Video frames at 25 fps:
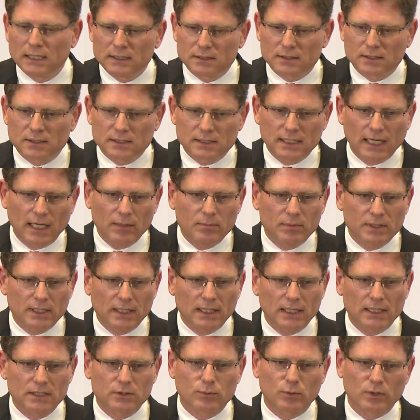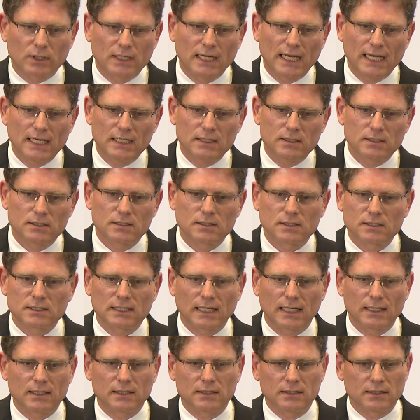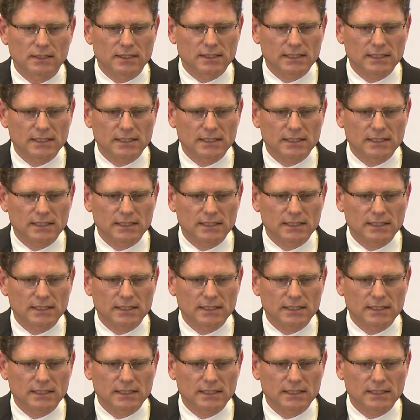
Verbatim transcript: It's the same thing as what Keynes said in the